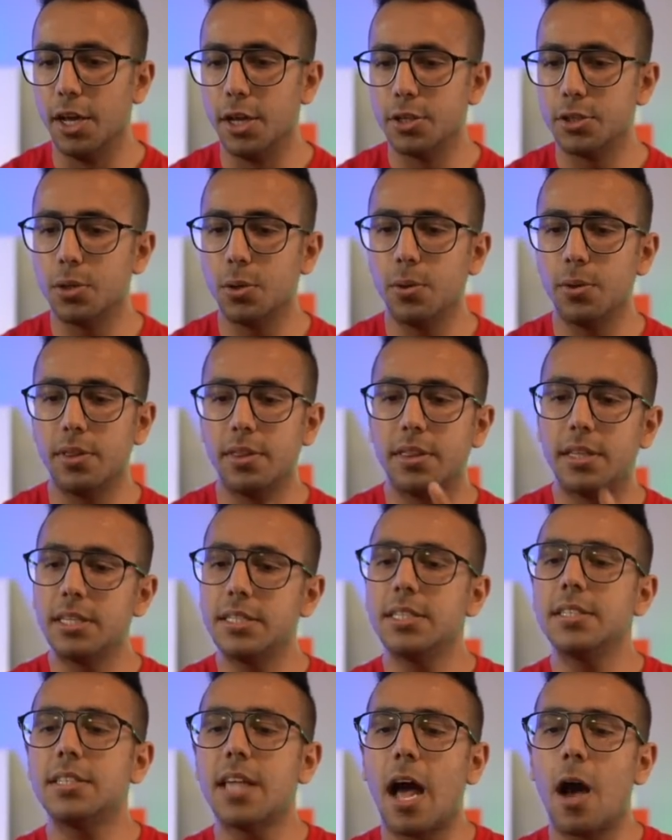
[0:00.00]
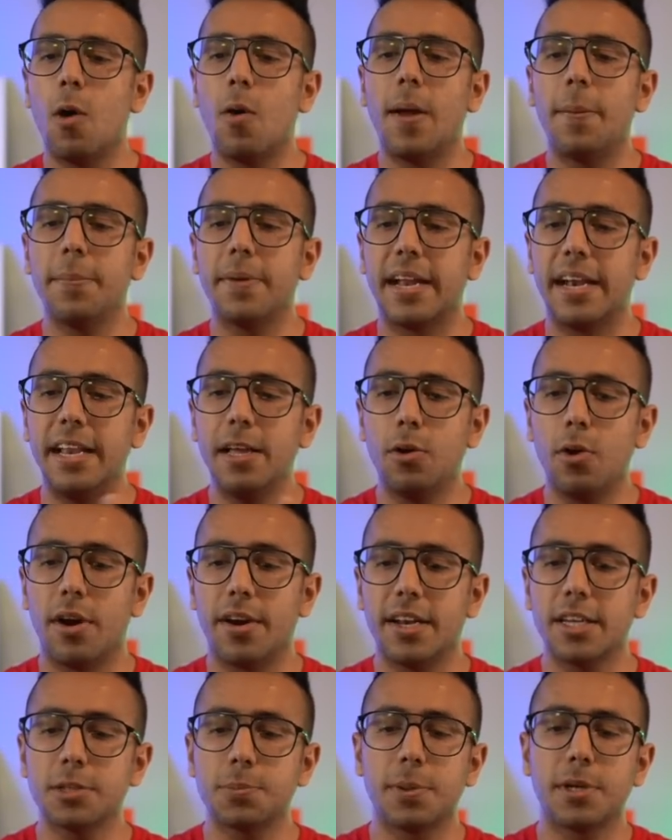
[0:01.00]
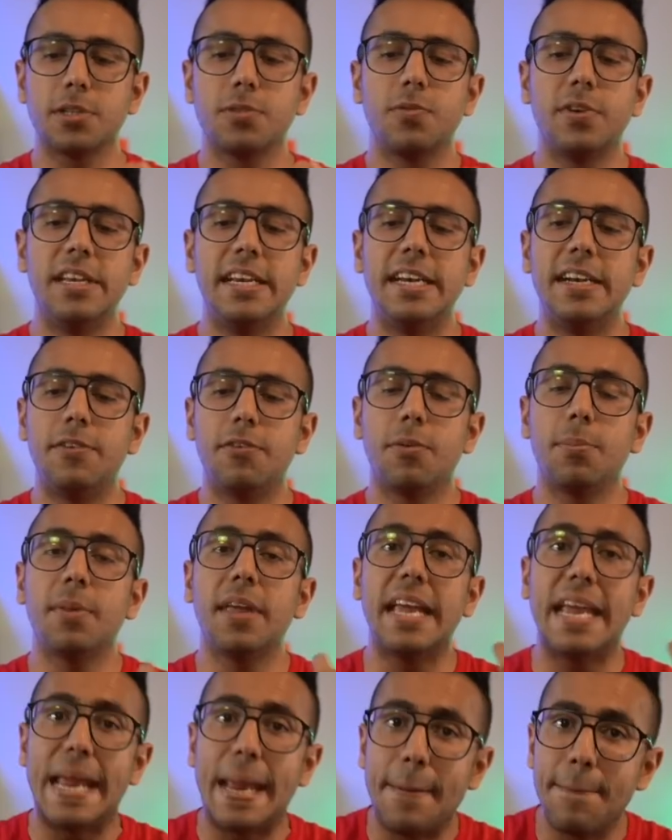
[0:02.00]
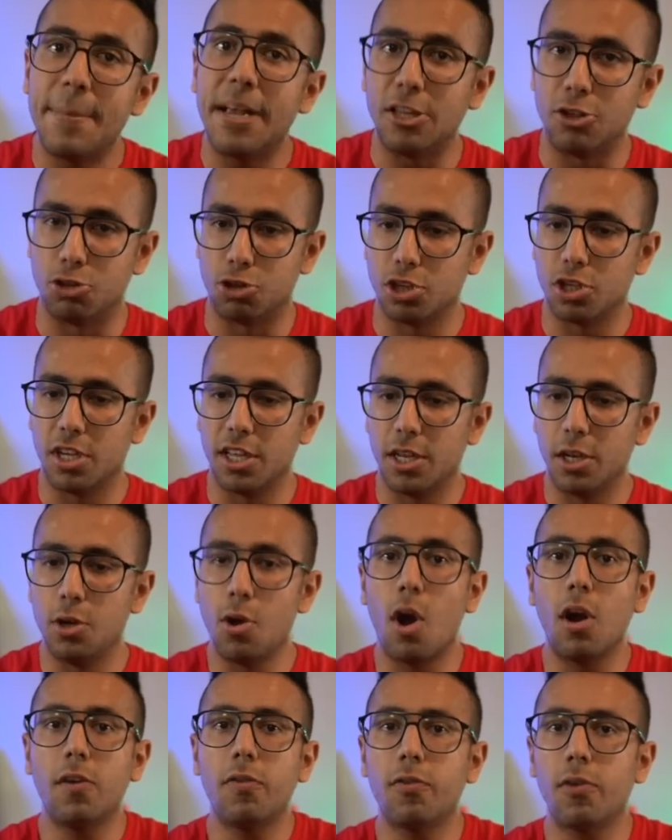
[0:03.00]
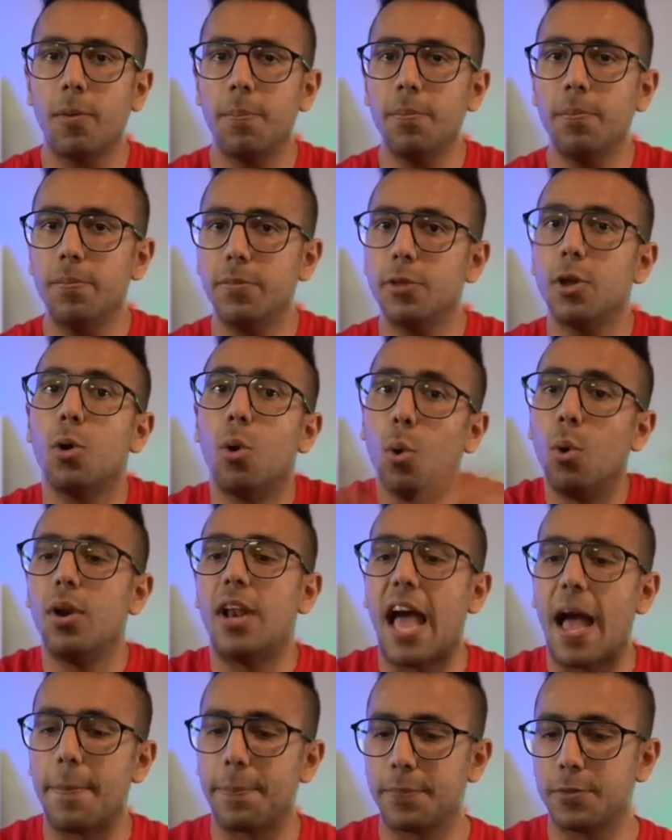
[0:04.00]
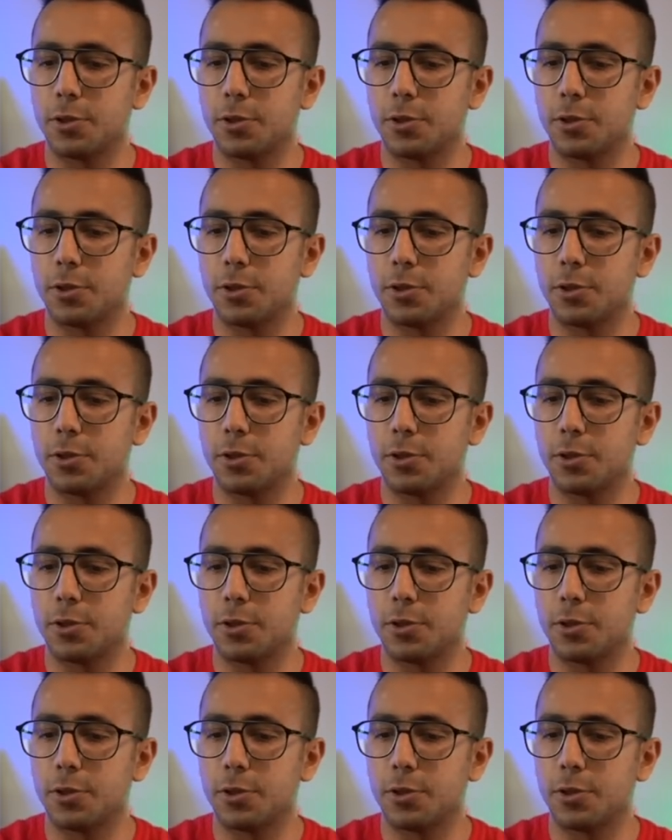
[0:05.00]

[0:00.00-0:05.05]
So this is how I'm getting context because we need from the image not from the whole app.